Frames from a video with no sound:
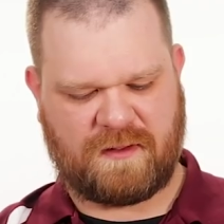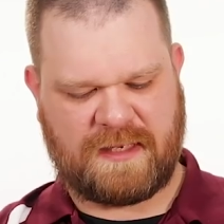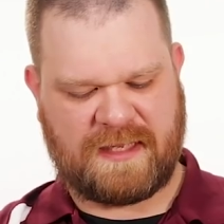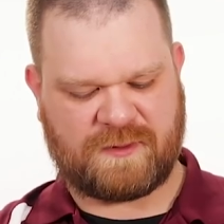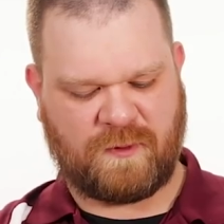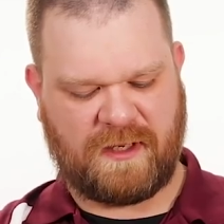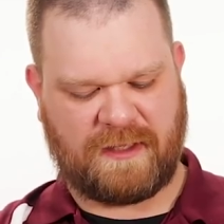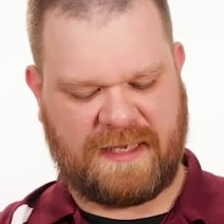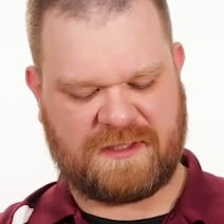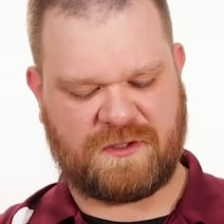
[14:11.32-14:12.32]
as
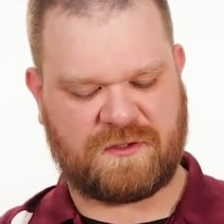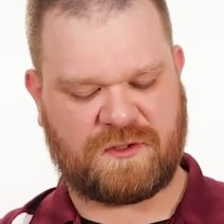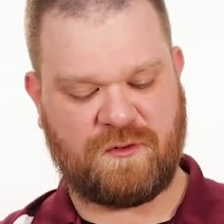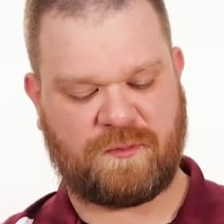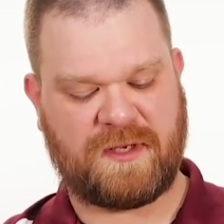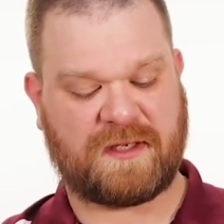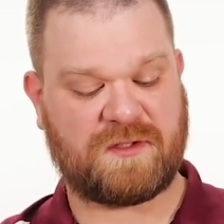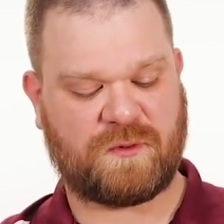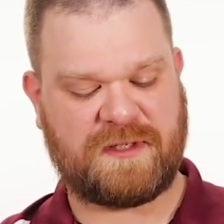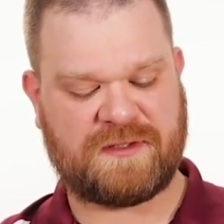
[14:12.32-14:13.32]
well as your toothpick and
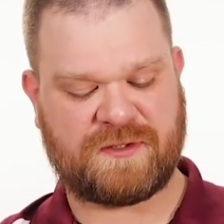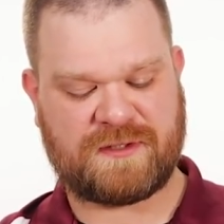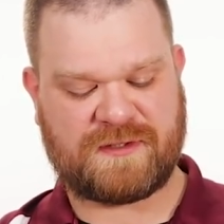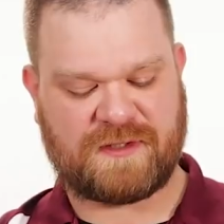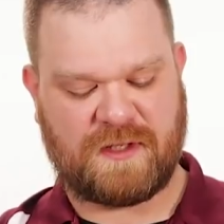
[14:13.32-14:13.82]
tweezers.